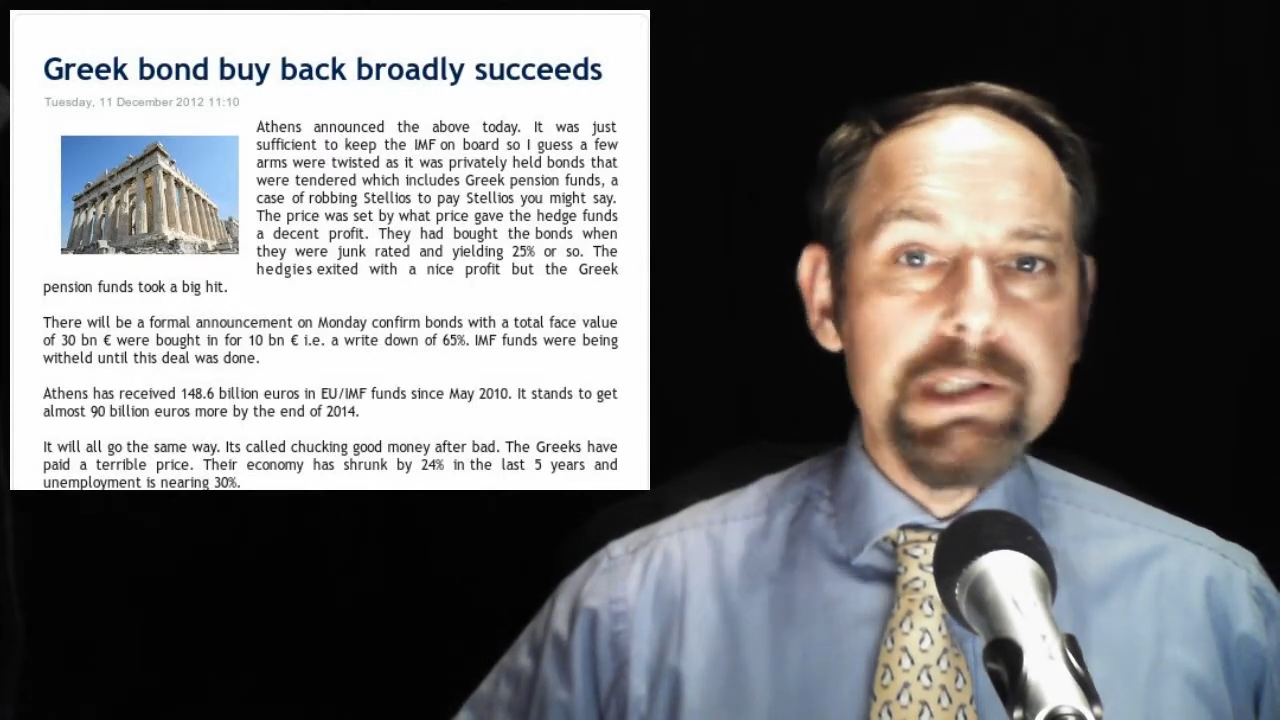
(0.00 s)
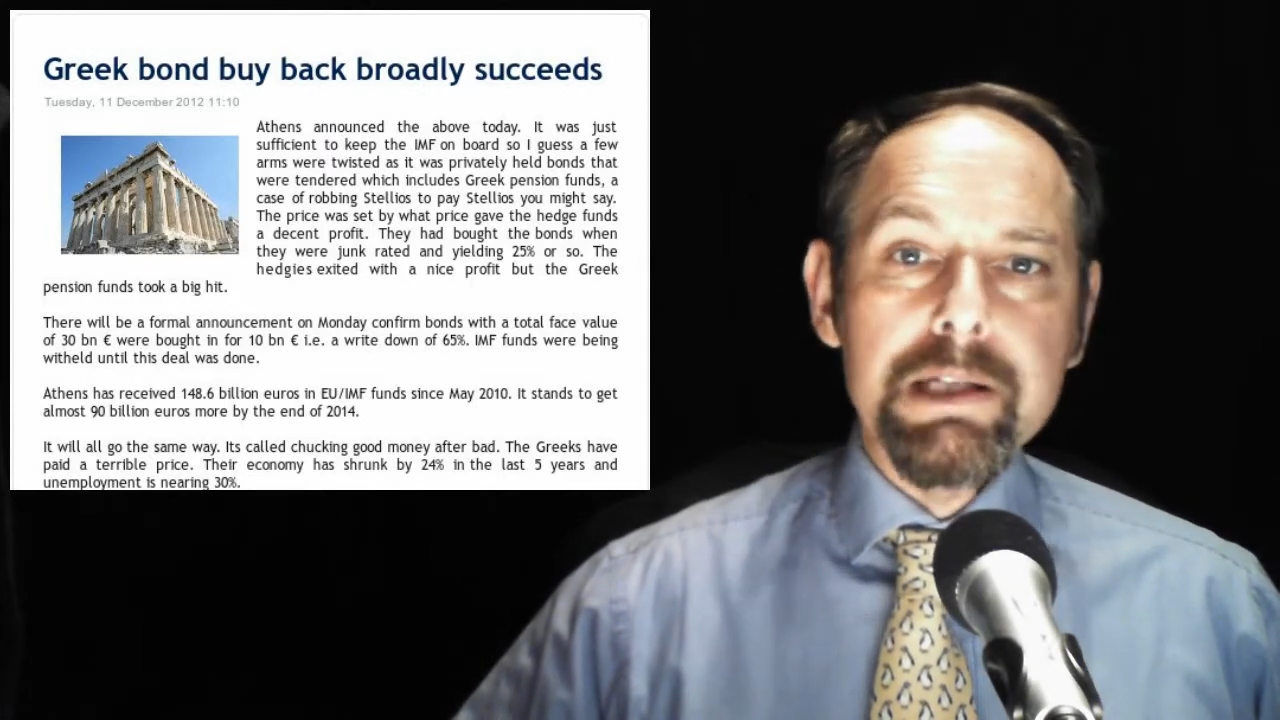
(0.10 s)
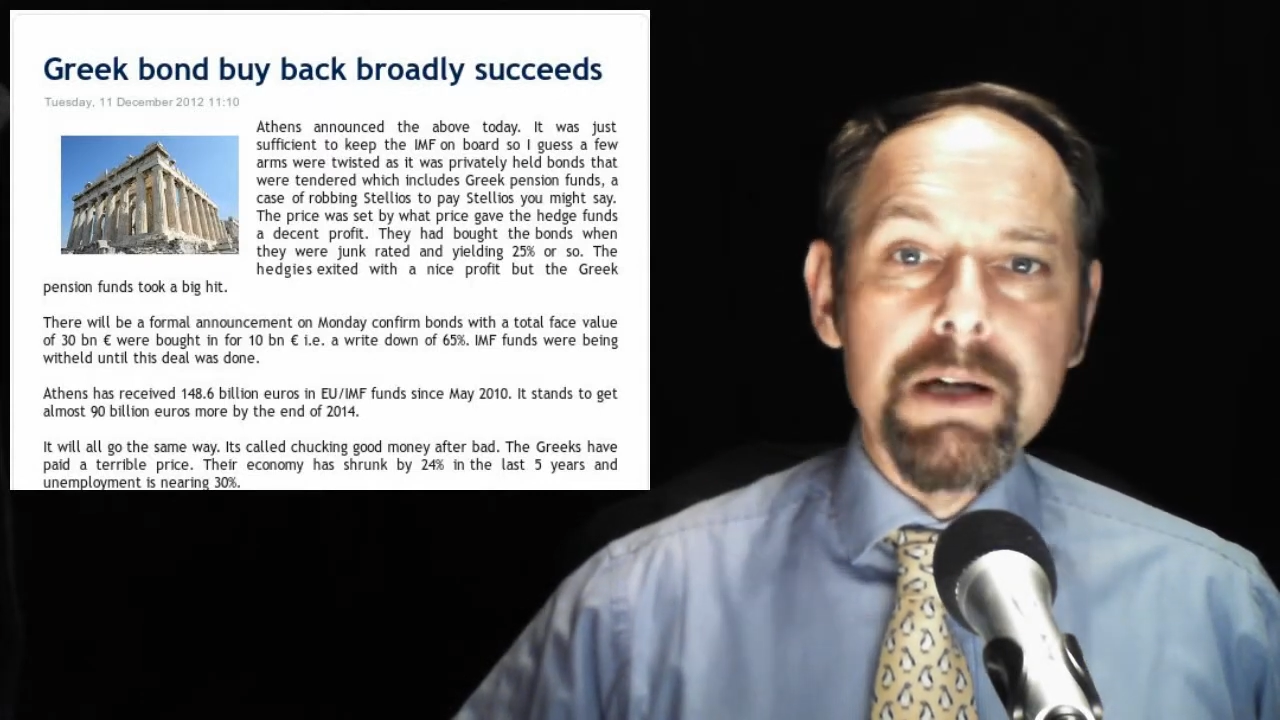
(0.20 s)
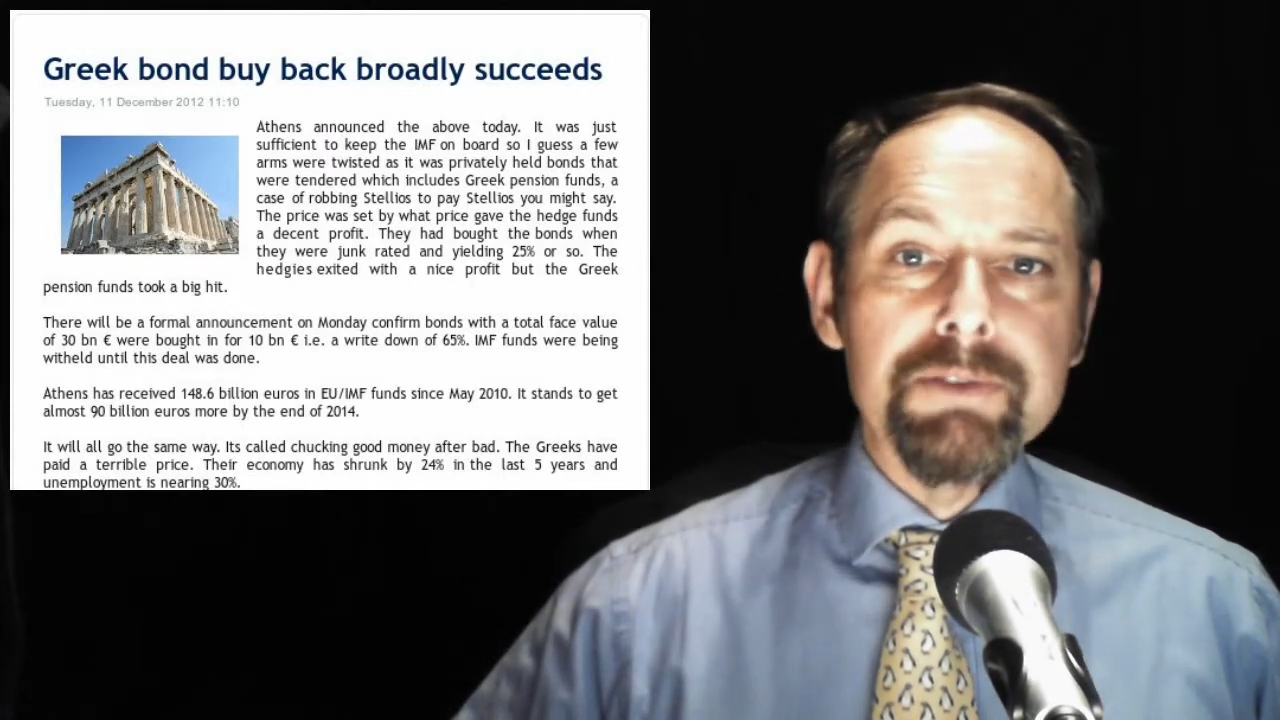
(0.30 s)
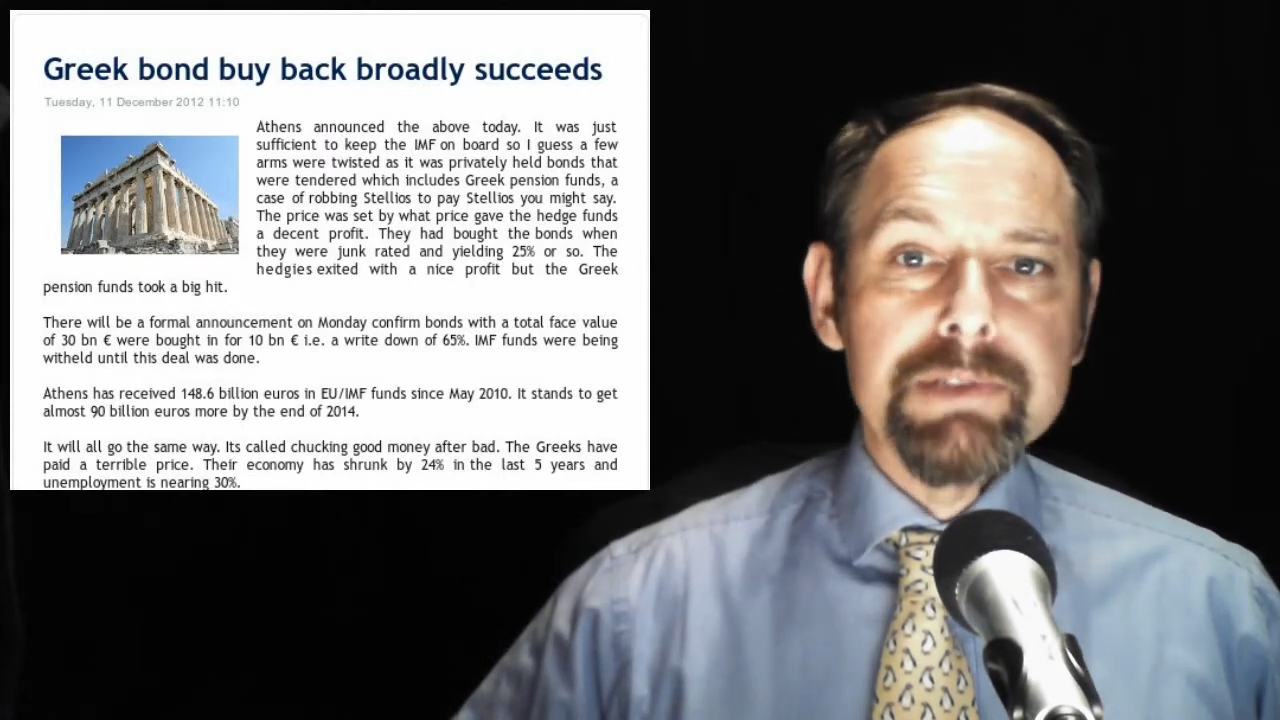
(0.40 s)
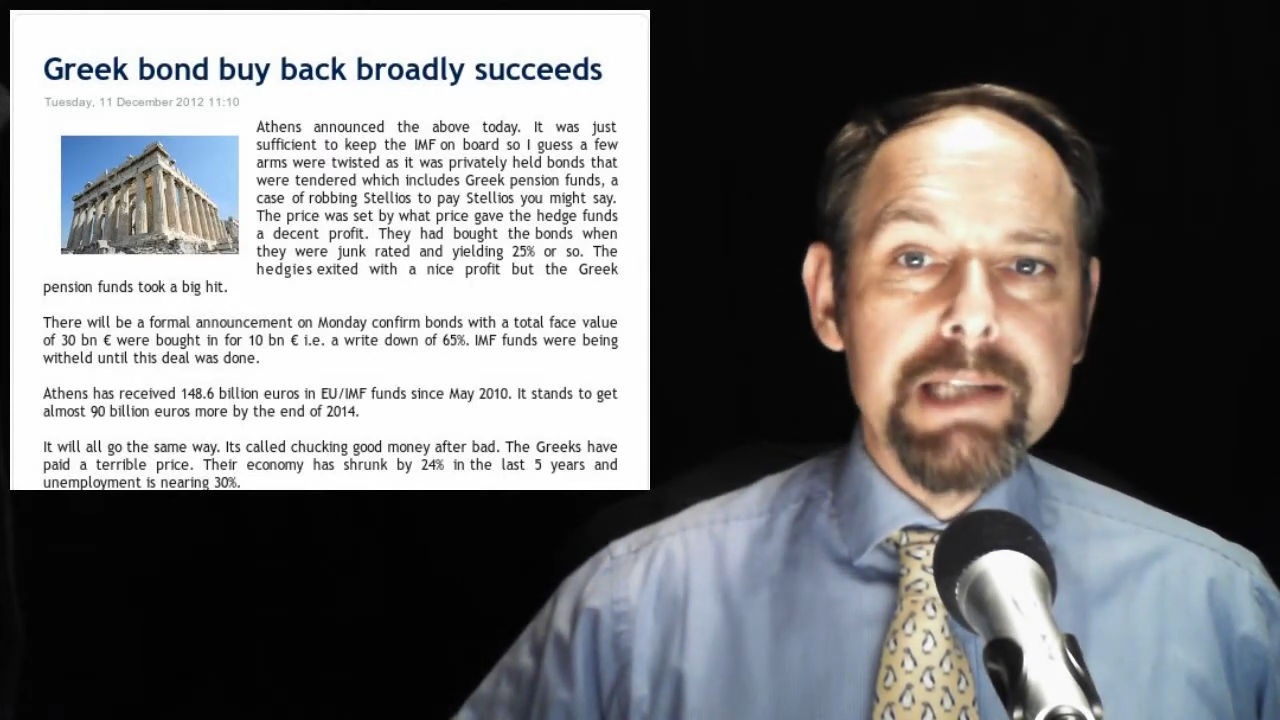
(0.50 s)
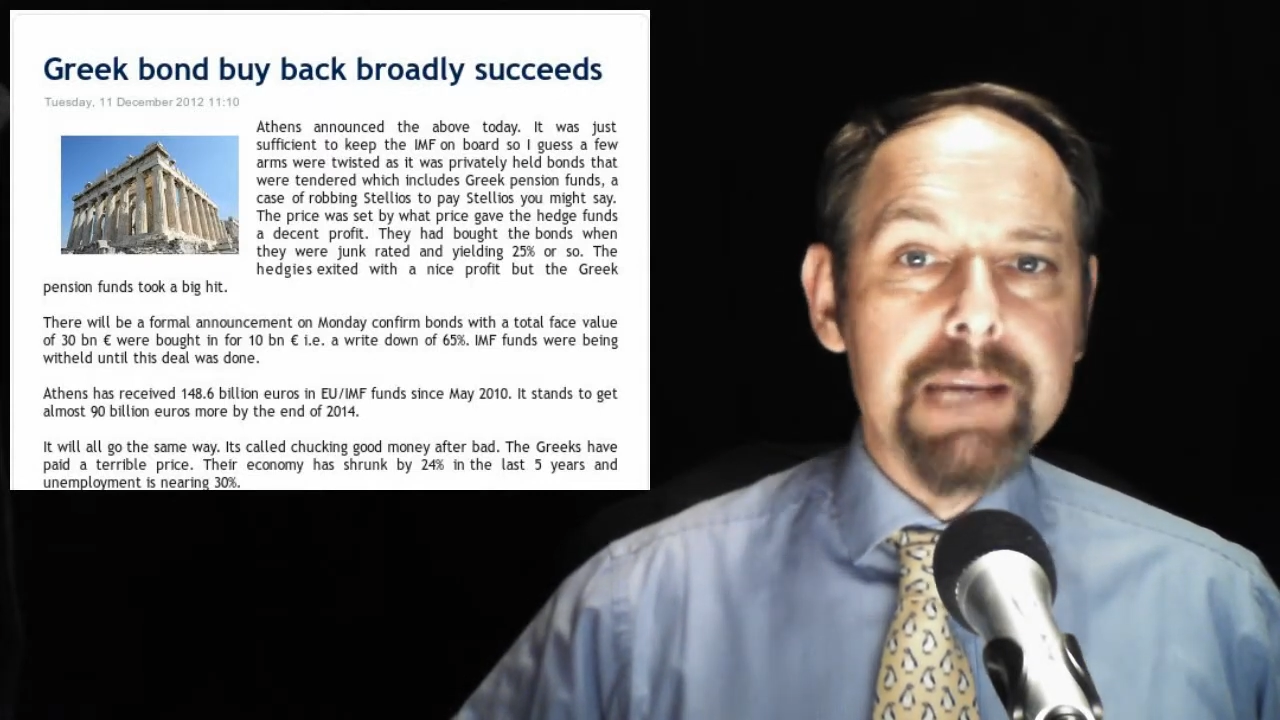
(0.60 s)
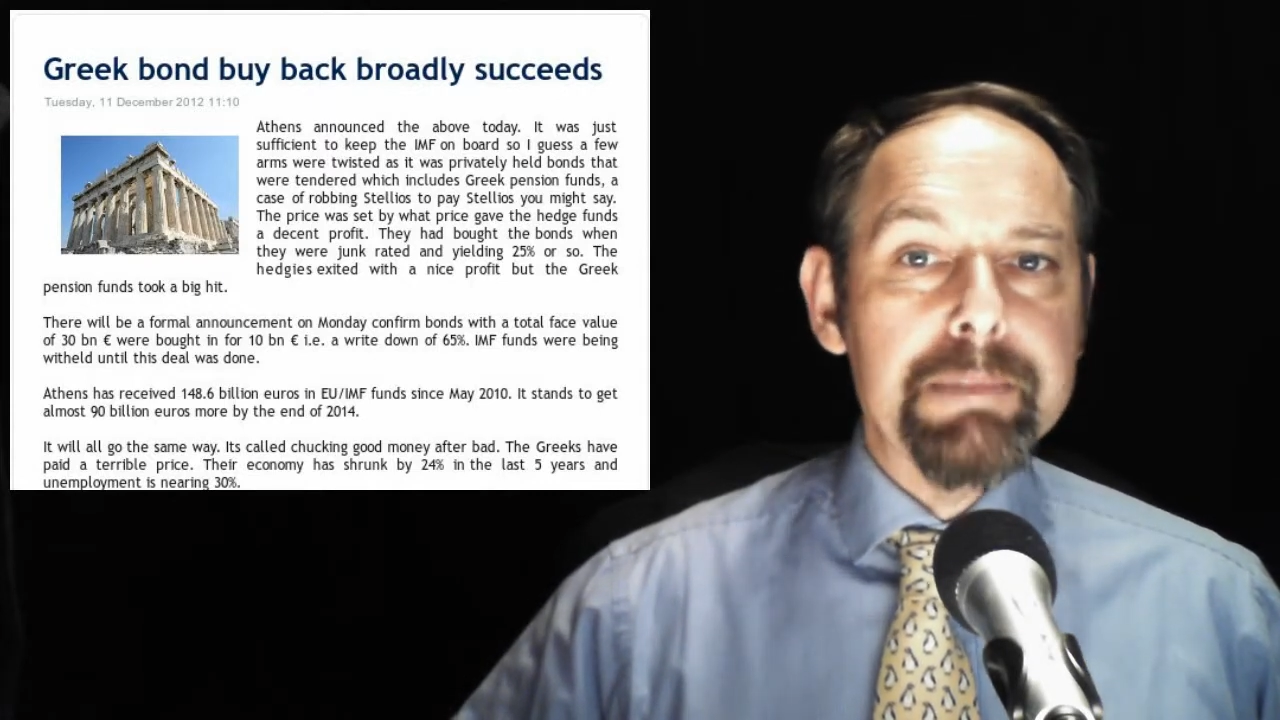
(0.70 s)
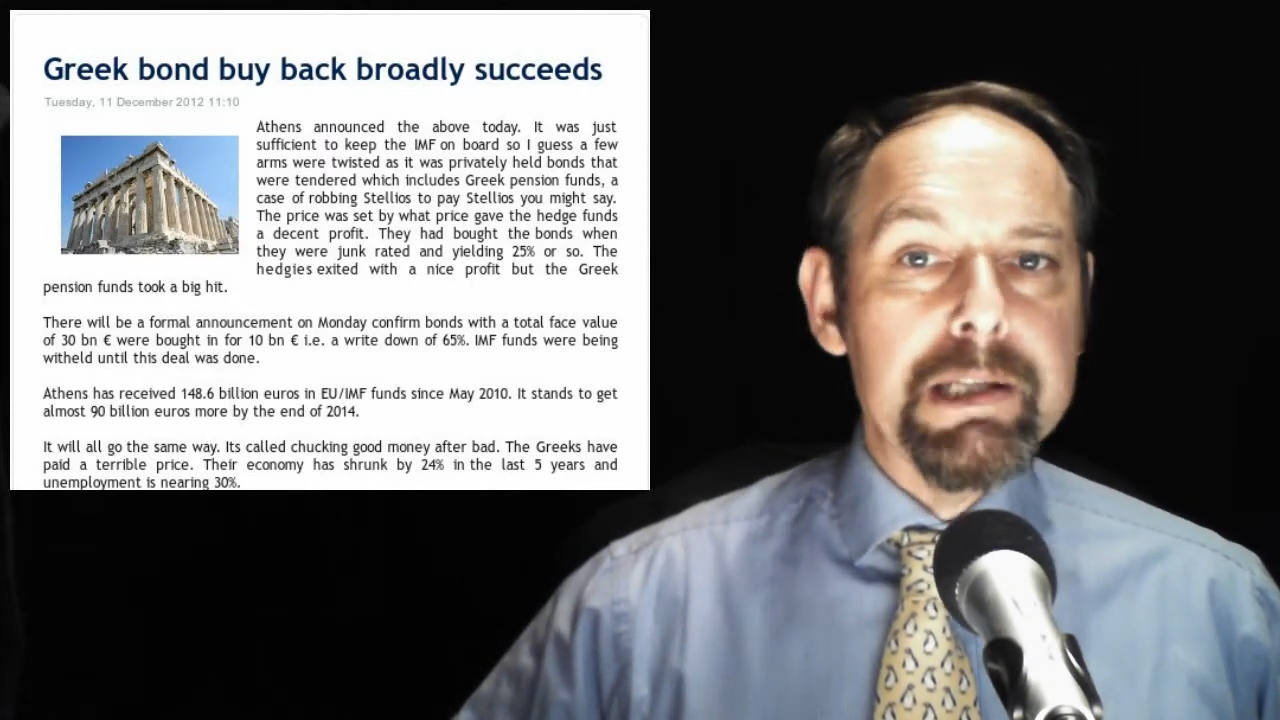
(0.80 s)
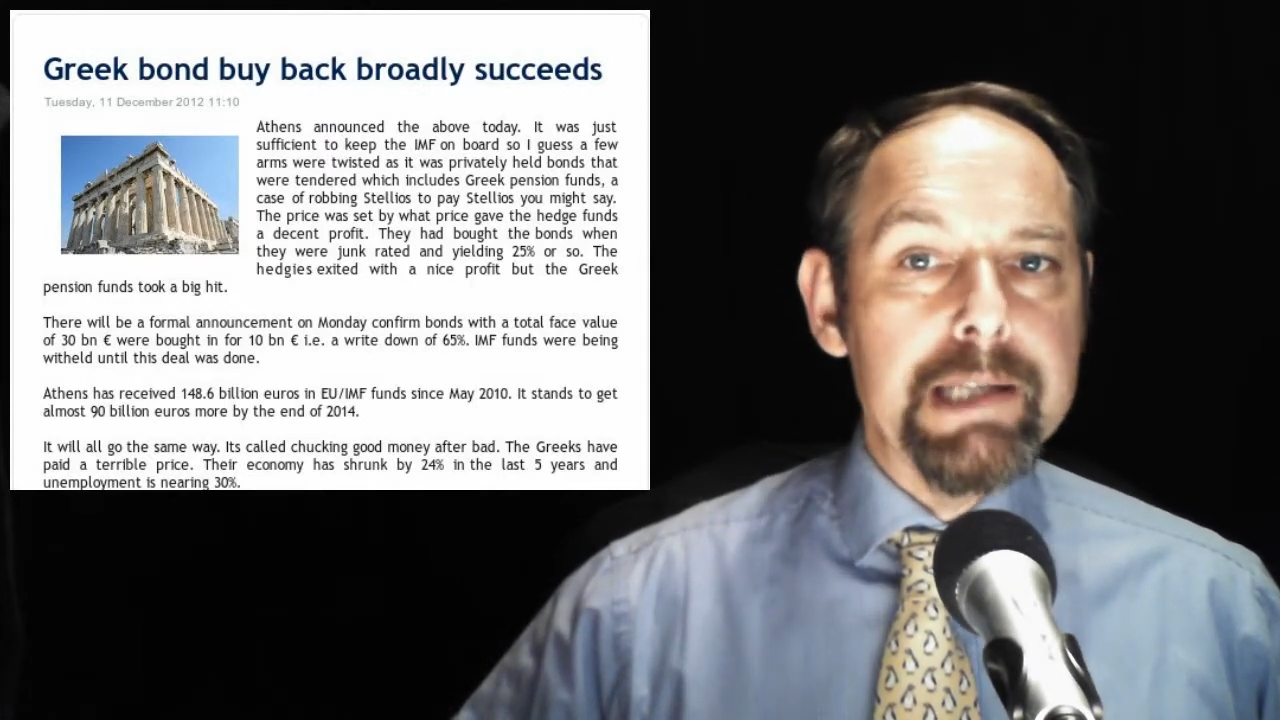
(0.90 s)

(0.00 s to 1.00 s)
enough to keep the